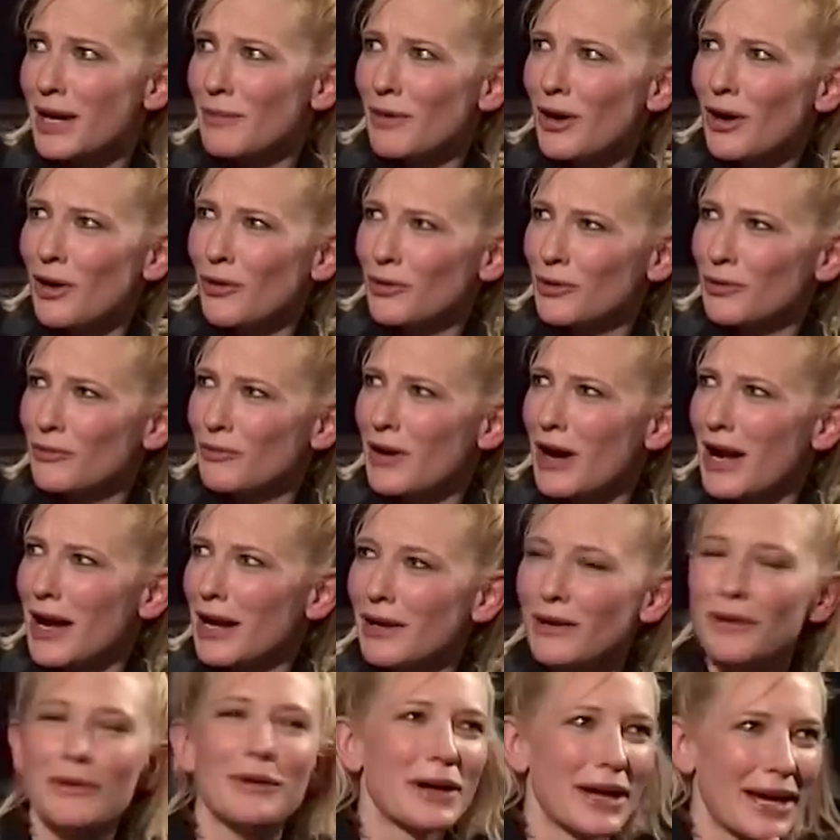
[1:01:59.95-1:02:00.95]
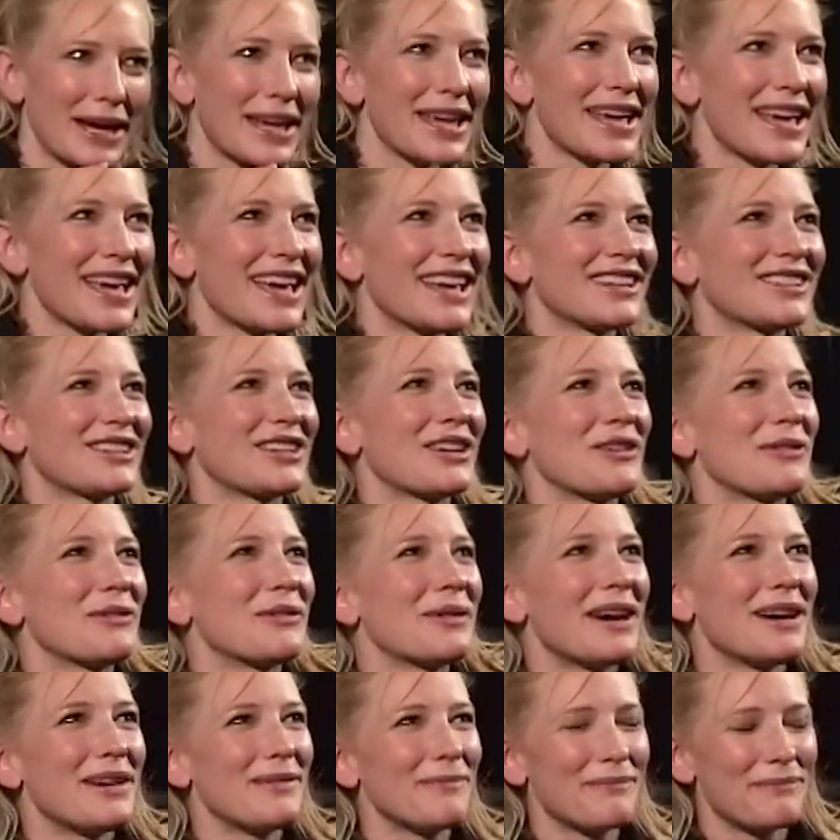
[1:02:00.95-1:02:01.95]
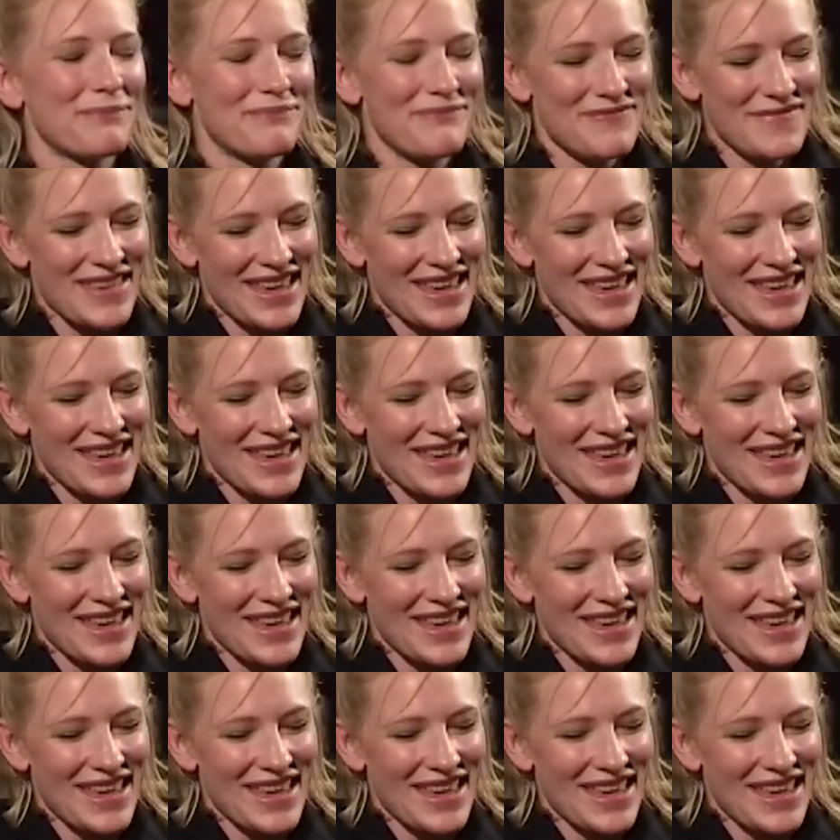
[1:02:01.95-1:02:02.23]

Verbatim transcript: Am I holding right?" Okay. So, um,